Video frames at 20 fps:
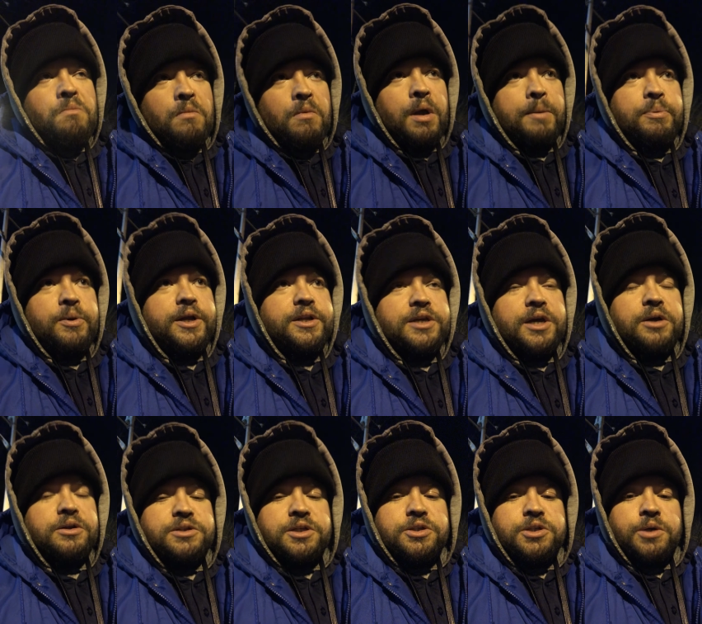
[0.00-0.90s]
I plead
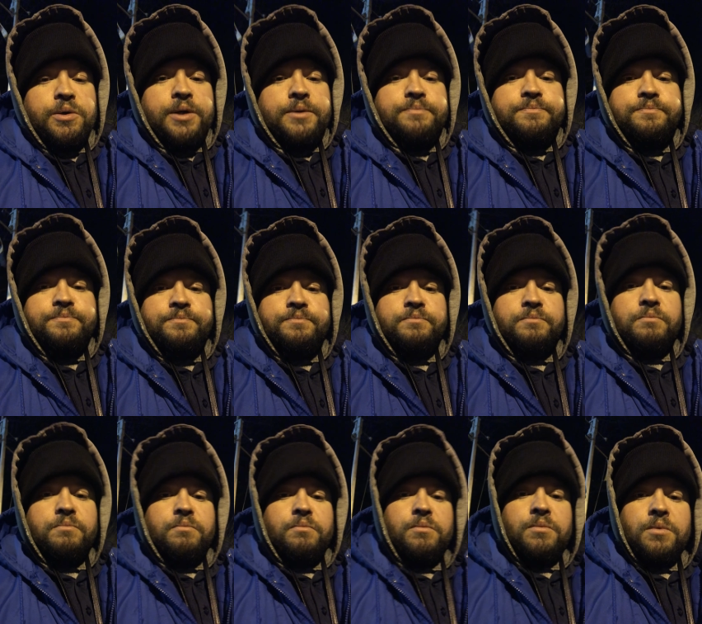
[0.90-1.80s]
guilty to it.
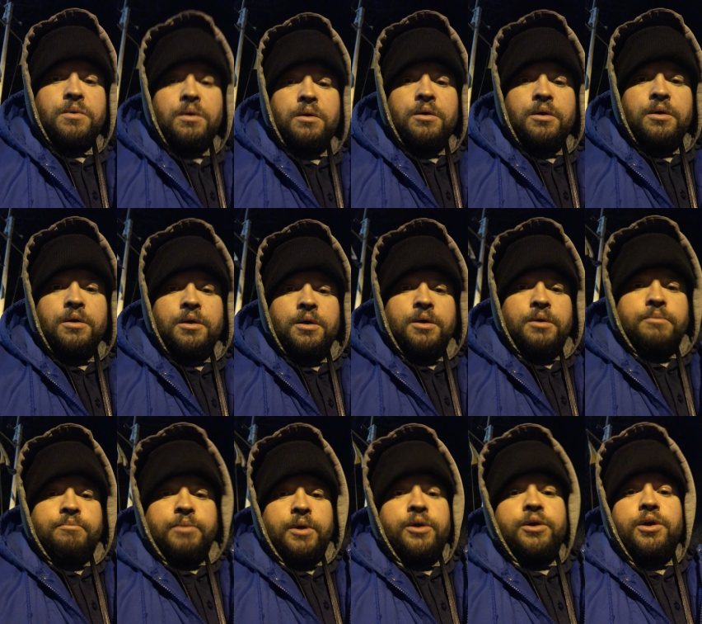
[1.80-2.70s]

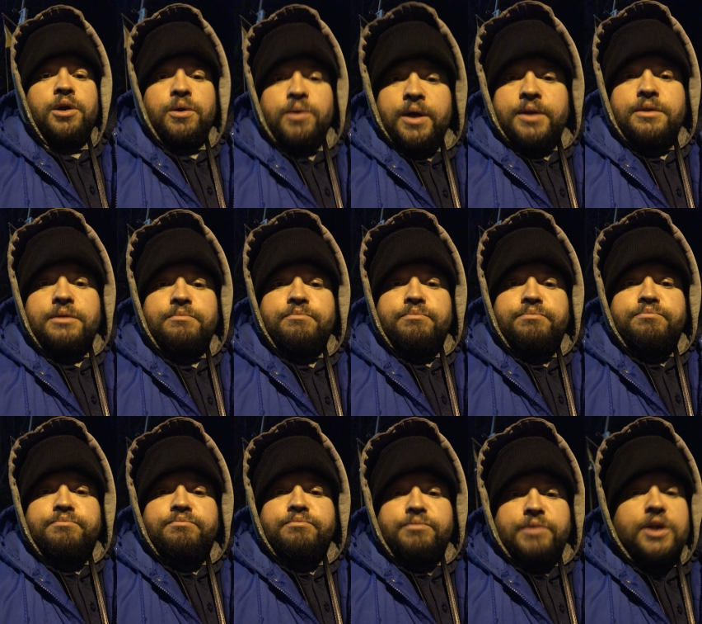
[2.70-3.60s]
But you know what?
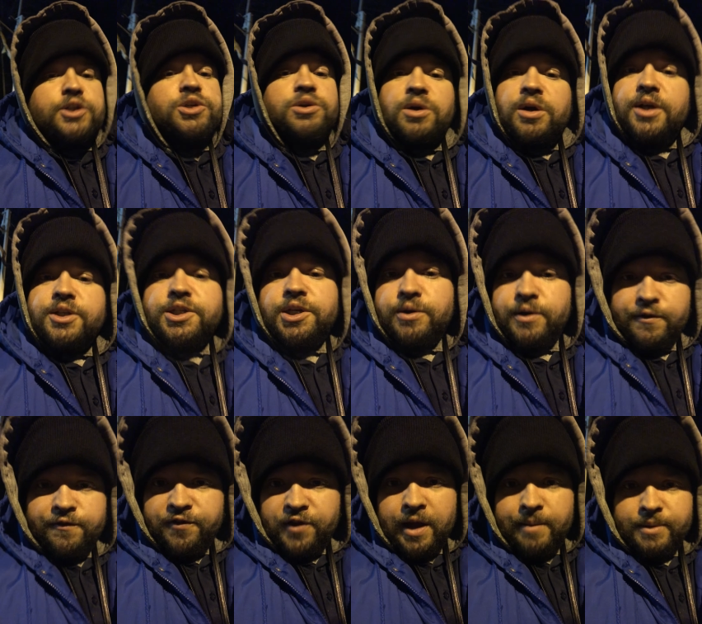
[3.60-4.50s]
These are also
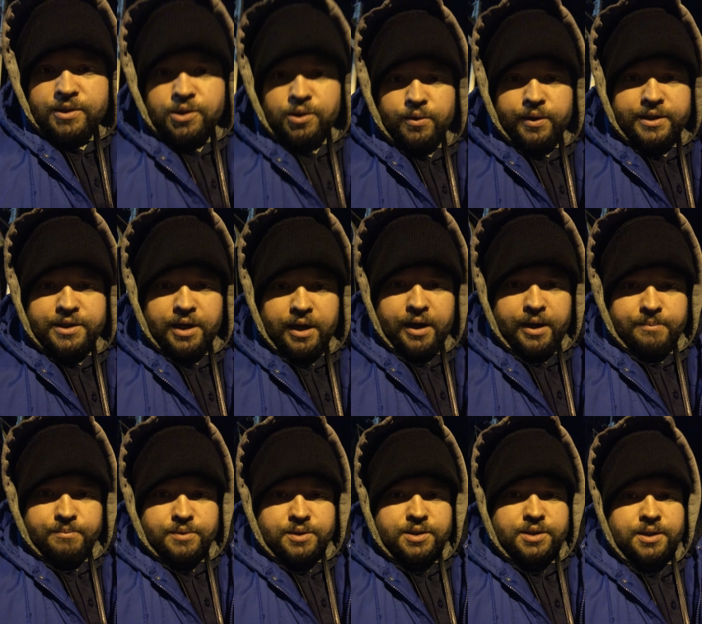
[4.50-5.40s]
inflammatory
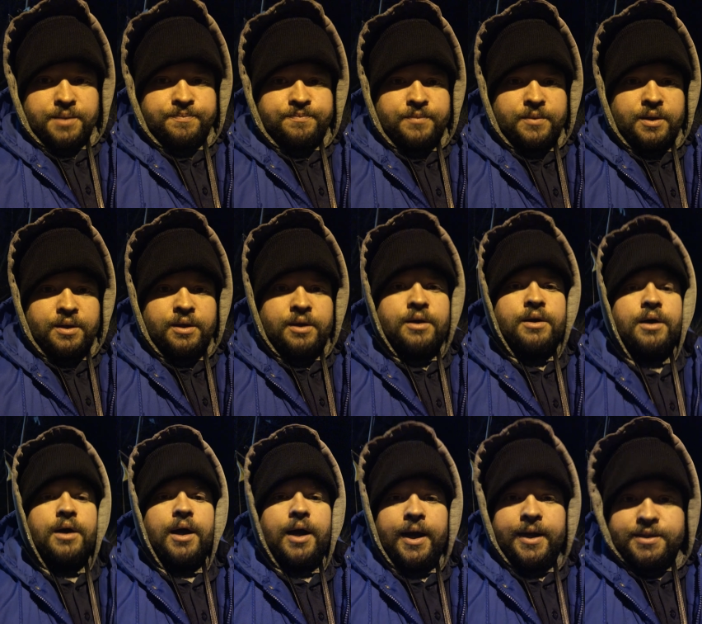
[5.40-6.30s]
times.
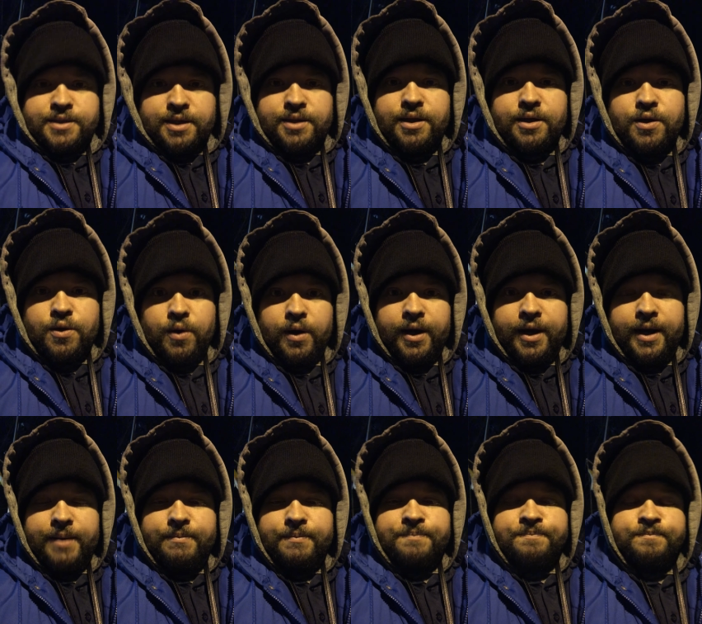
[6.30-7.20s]
I did the
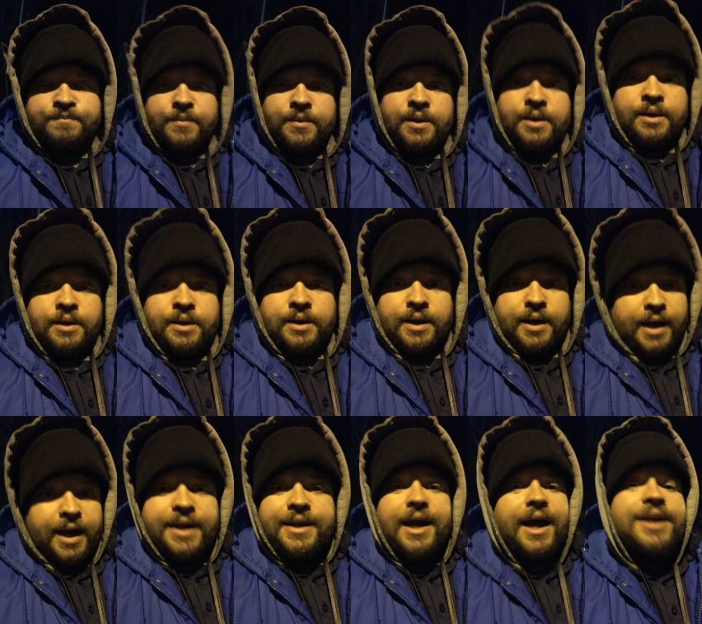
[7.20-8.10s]
crime,
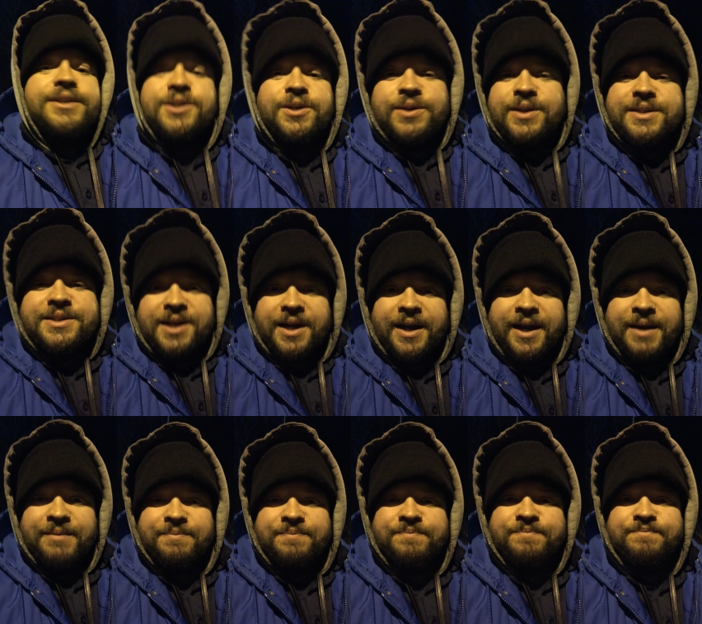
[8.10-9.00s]
and I'll do the
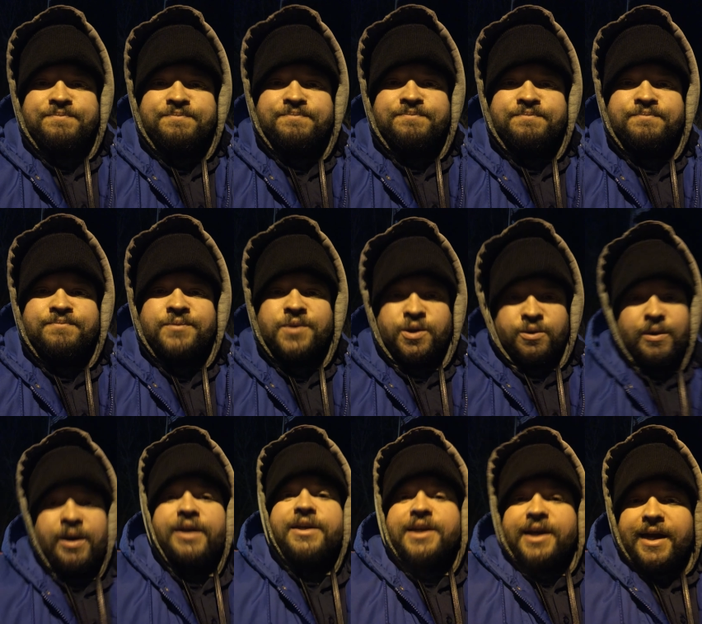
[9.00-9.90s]
time. You
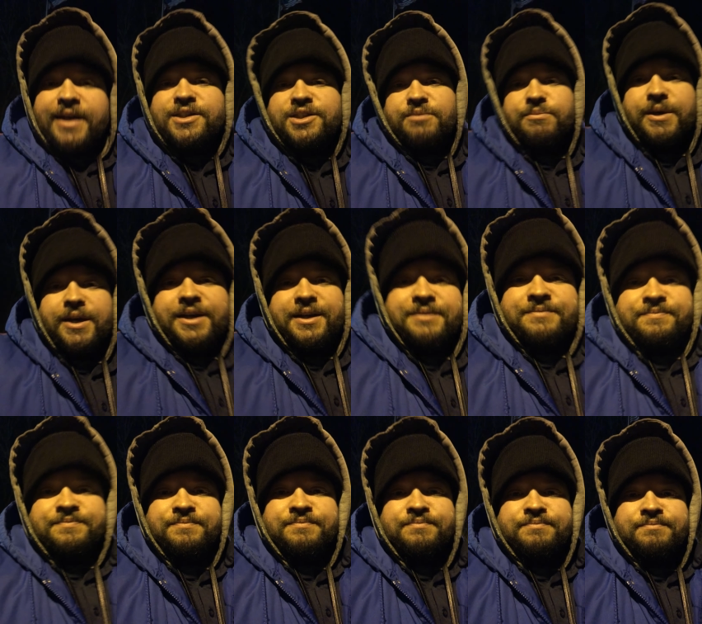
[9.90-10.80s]
want to cancel me?
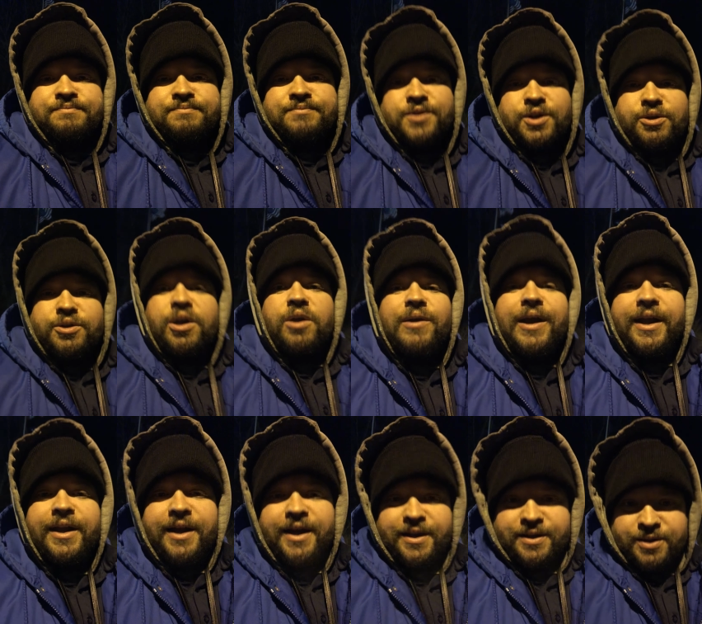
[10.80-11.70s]
You go
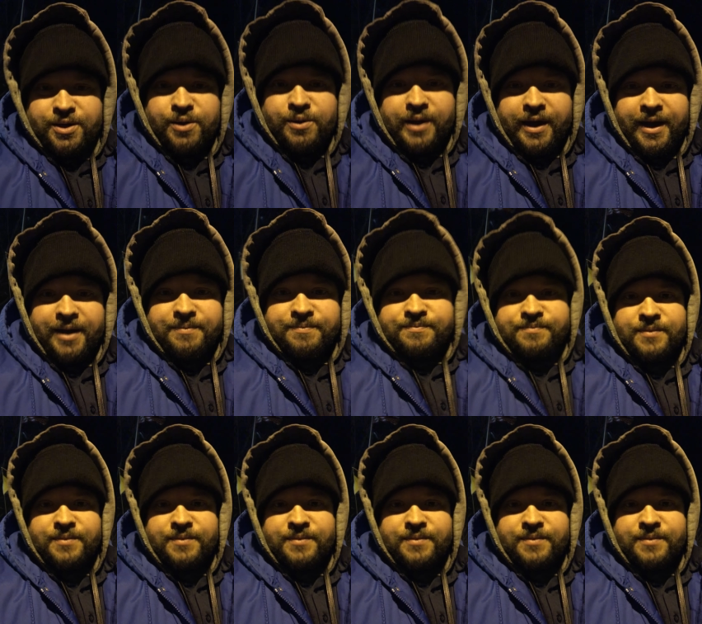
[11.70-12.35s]
right ahead and do that.